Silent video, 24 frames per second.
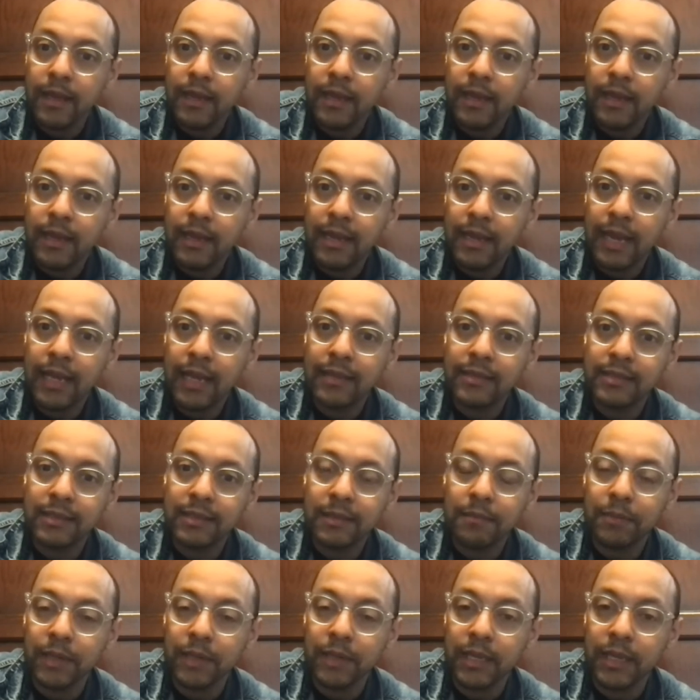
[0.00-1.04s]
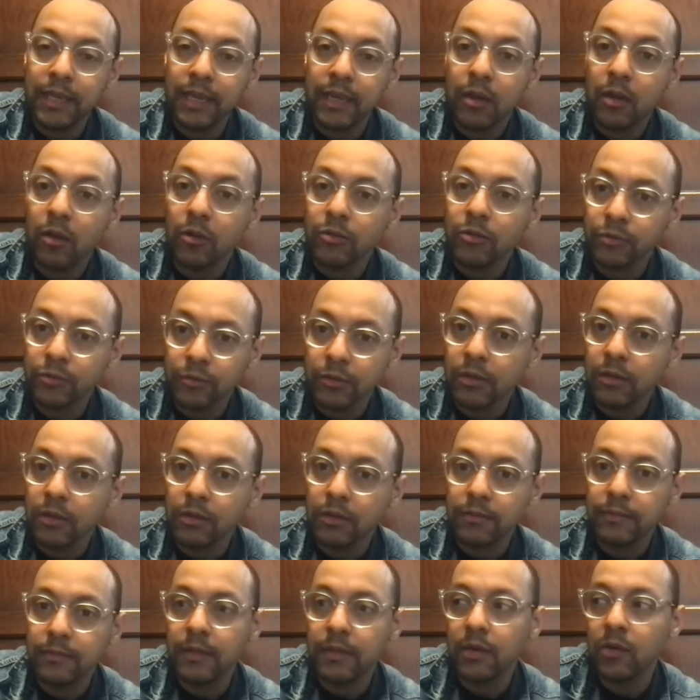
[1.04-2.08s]
not simply a cultural
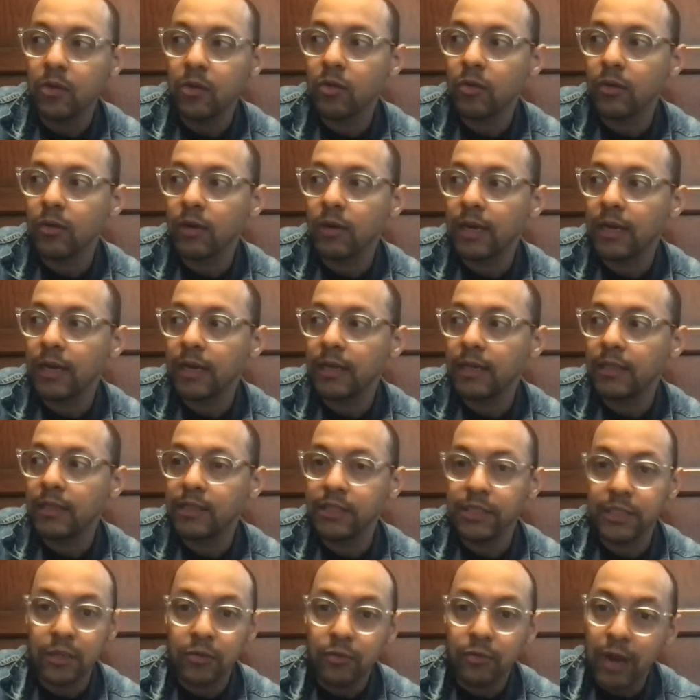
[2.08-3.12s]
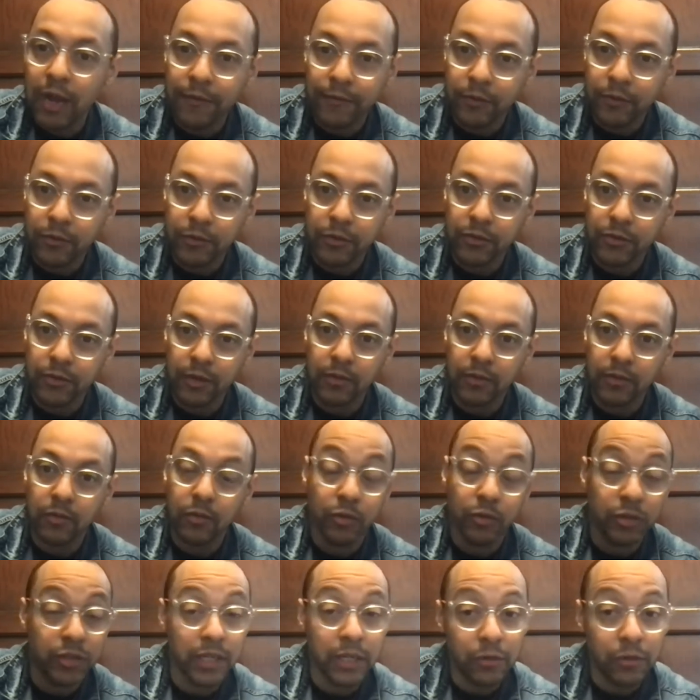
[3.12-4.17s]
or a geographical struggle
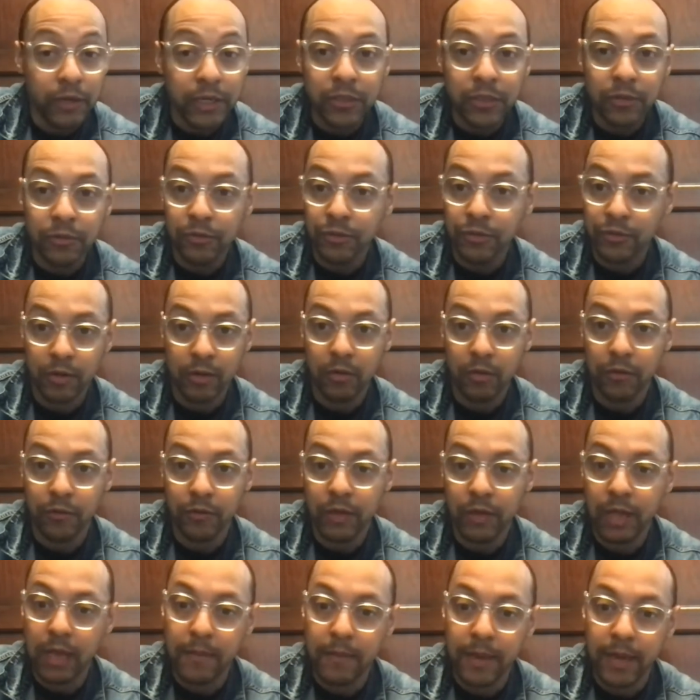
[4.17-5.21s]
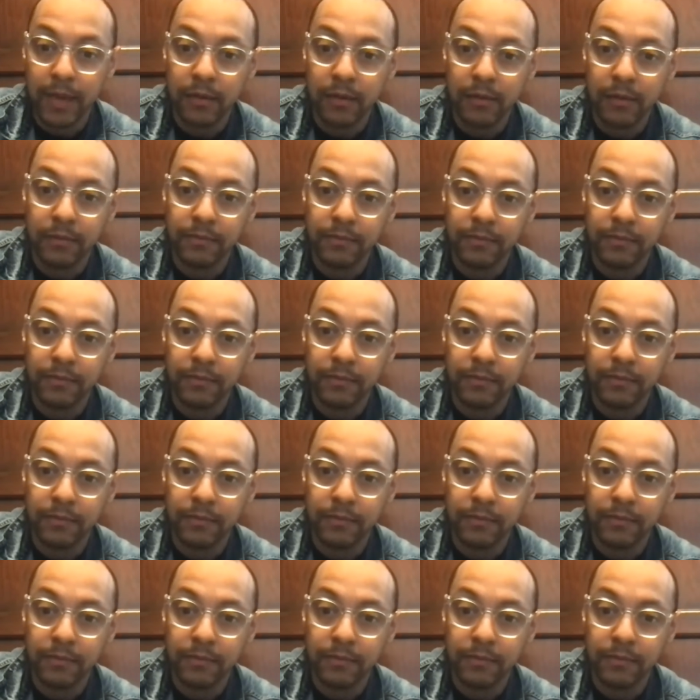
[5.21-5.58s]
or generational struggle for that matter.